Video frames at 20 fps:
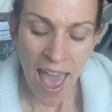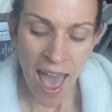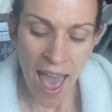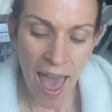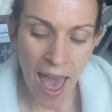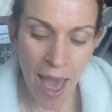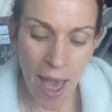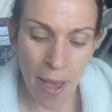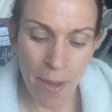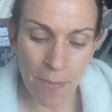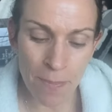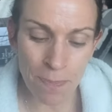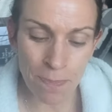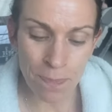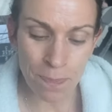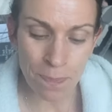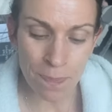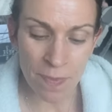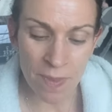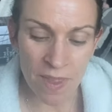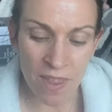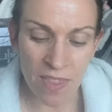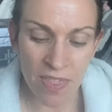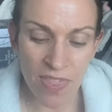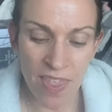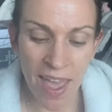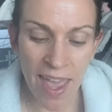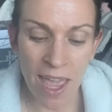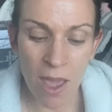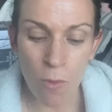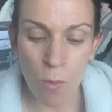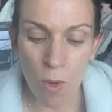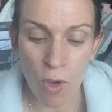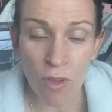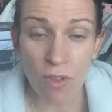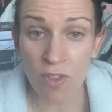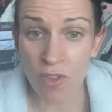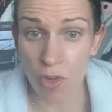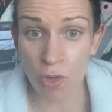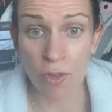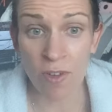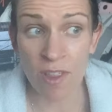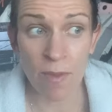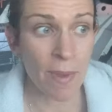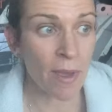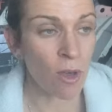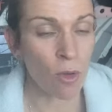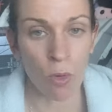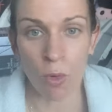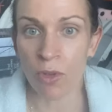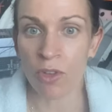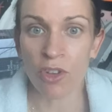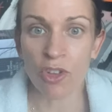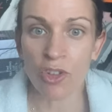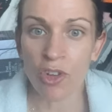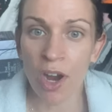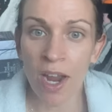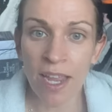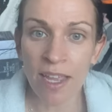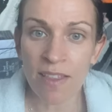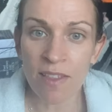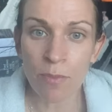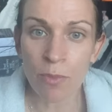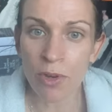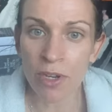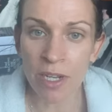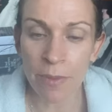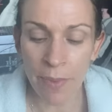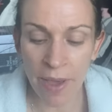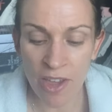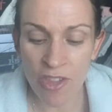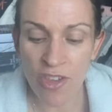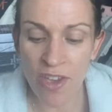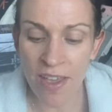They want stories about haunted trains pretty much,